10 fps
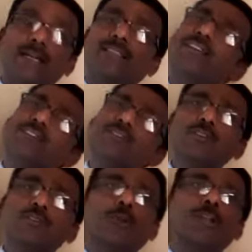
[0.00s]
The reason
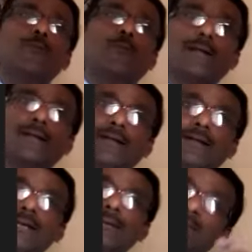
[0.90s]
is only one.
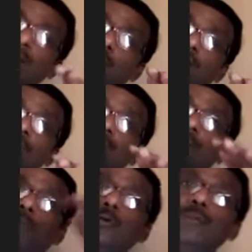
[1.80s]
Because of the
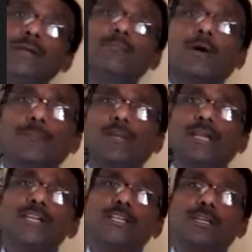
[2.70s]
blooming
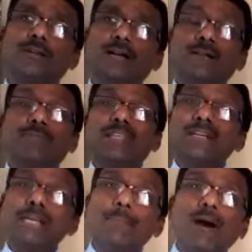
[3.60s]
population, the
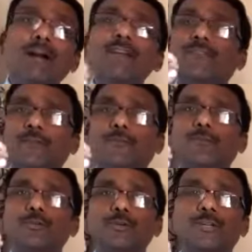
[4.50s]
demand for
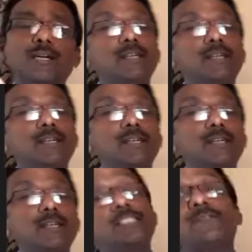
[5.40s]
food
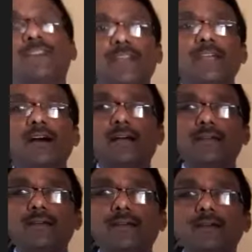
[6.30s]
is very high.
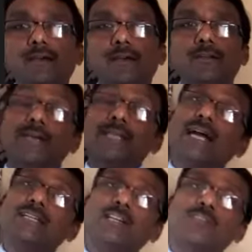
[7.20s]
Now, in that
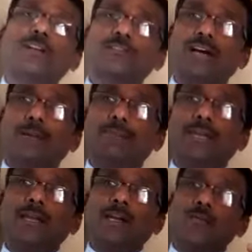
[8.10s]
case, what is happening?
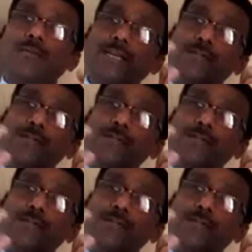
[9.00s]
We need to